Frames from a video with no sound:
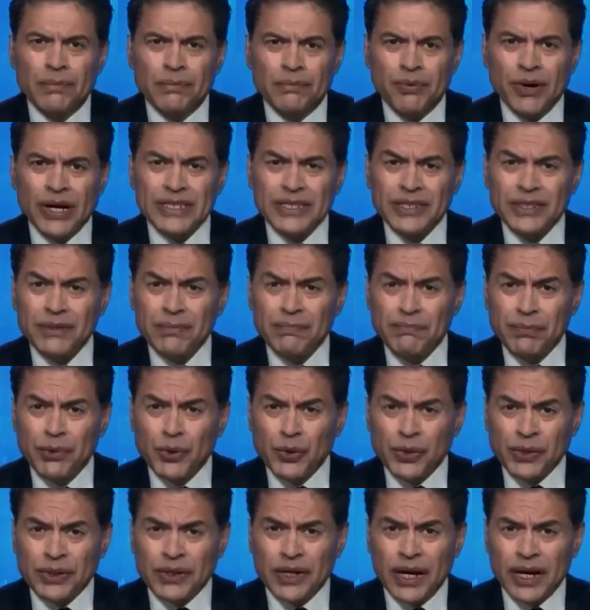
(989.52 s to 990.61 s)
President
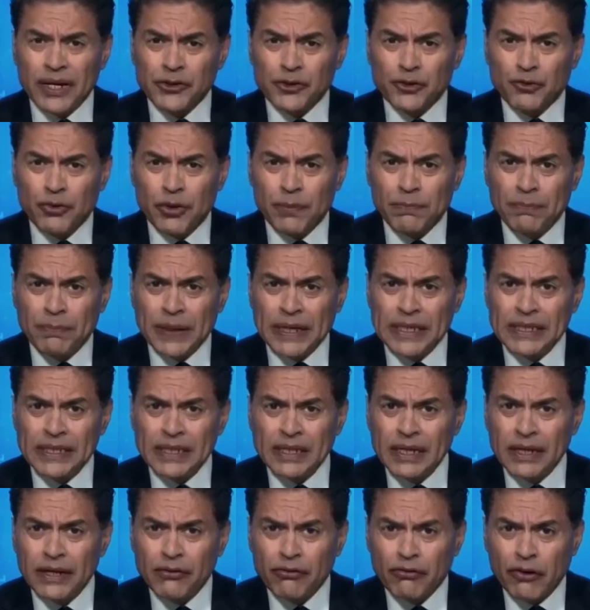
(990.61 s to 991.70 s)
Putin has
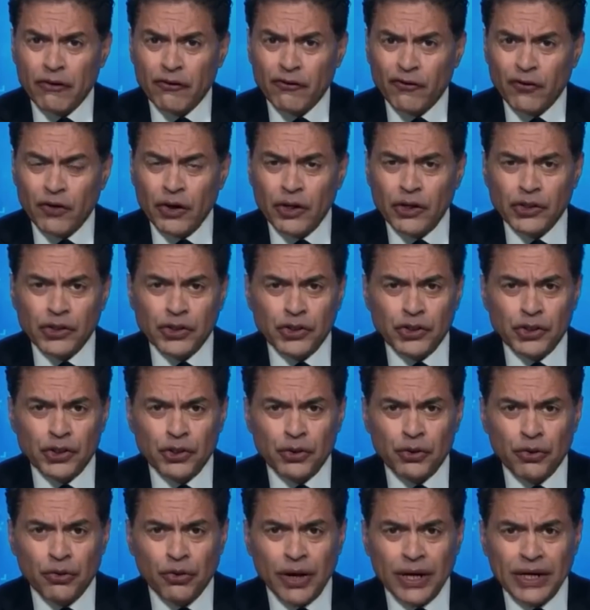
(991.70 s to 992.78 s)
repeatedly referred to the
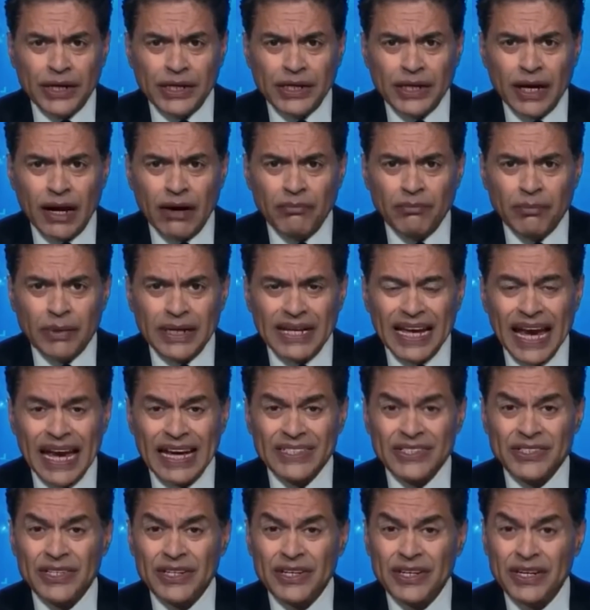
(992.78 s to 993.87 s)
Ukrainian government
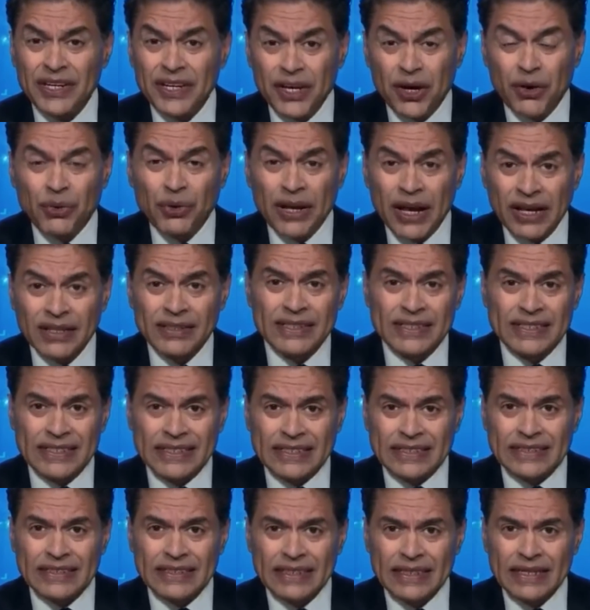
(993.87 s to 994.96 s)
as
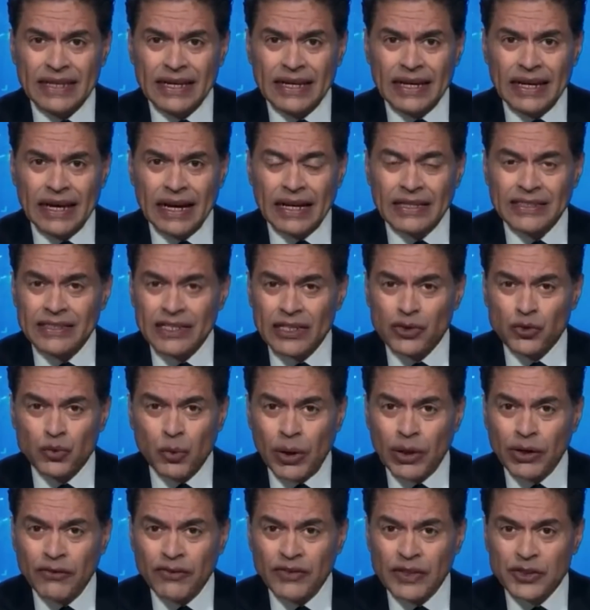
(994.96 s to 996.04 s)
neo-Nazis and says
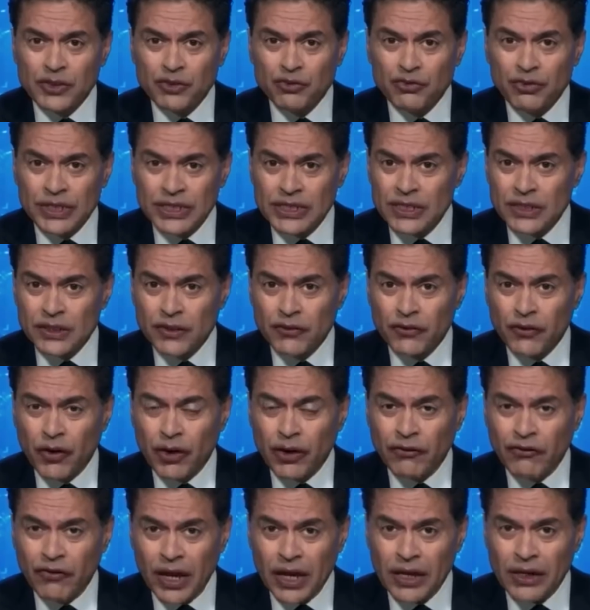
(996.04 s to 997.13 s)
one of his reasons
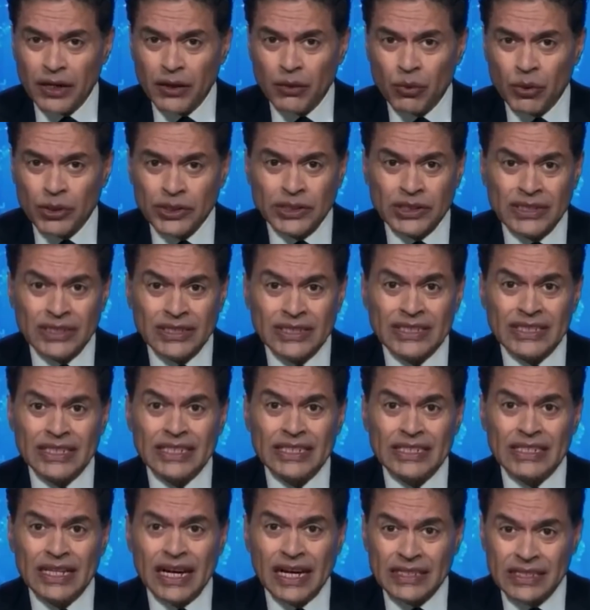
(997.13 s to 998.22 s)
for invading was to
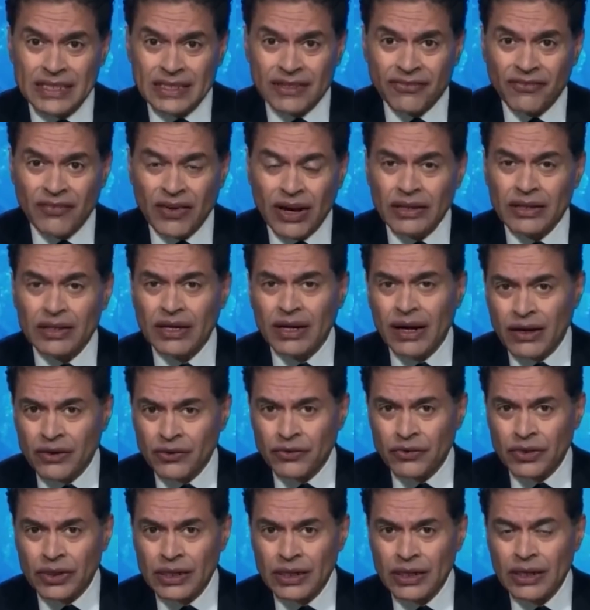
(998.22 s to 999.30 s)
denazify the
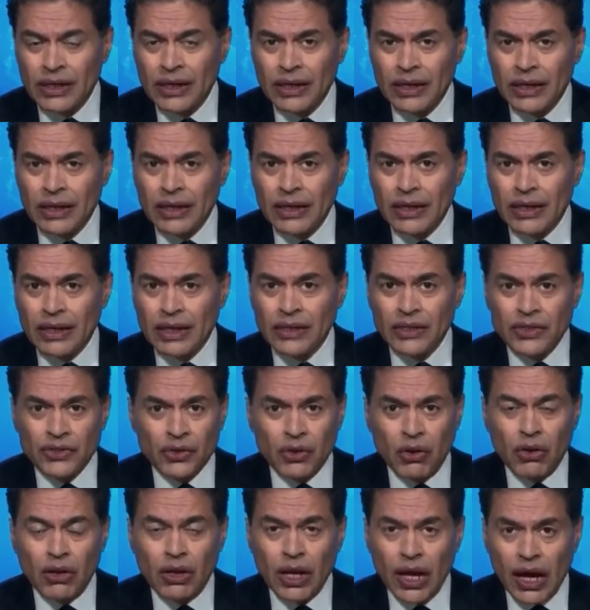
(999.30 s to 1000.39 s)
country. It is
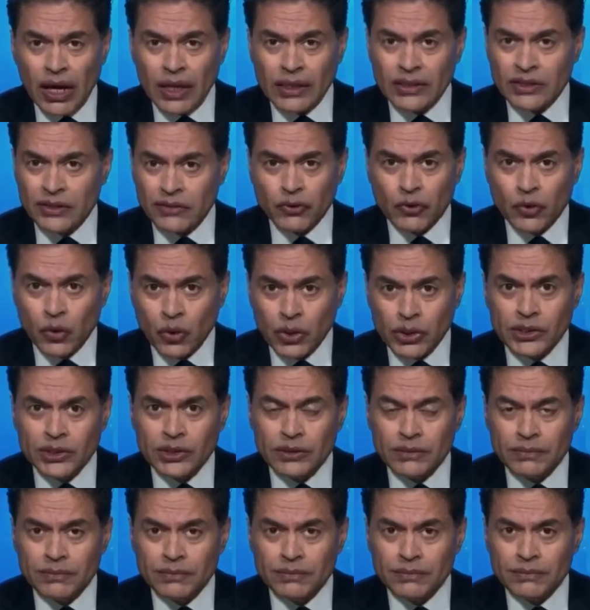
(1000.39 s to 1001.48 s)
all lies, of
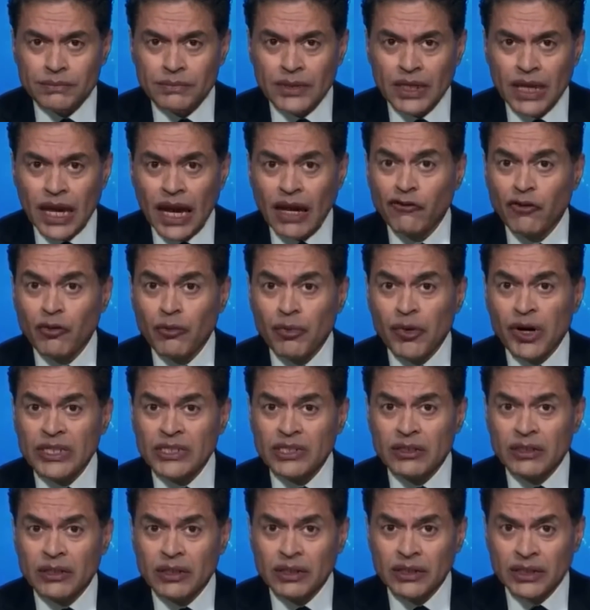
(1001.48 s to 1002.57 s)
course. And for
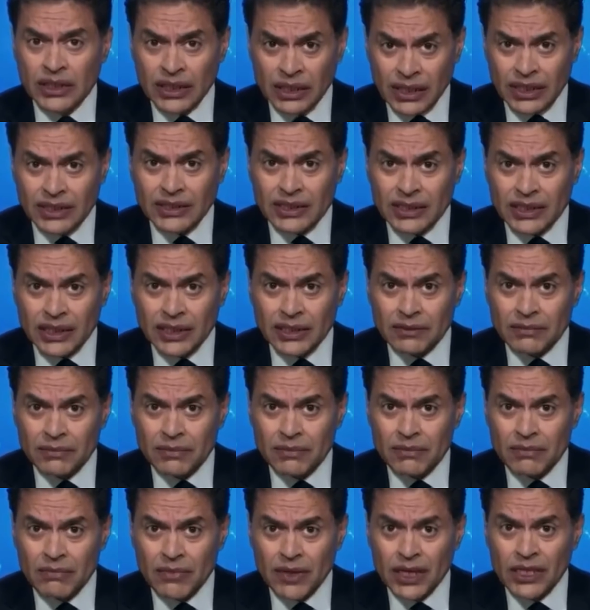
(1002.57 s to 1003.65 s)
President Zelensky,
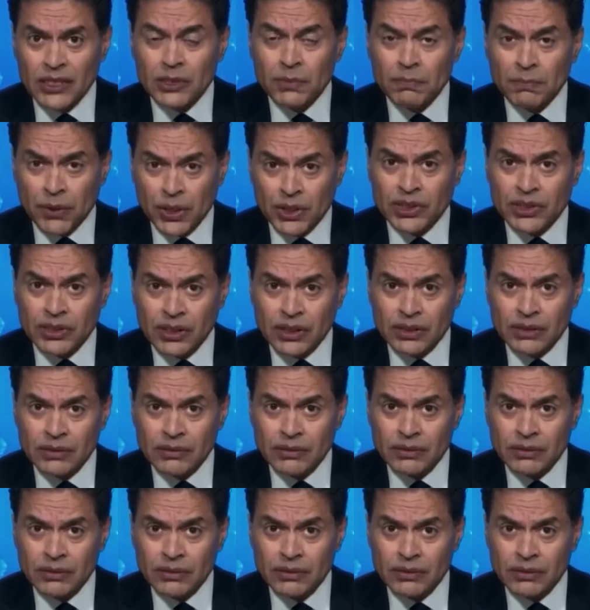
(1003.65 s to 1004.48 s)
it's personal.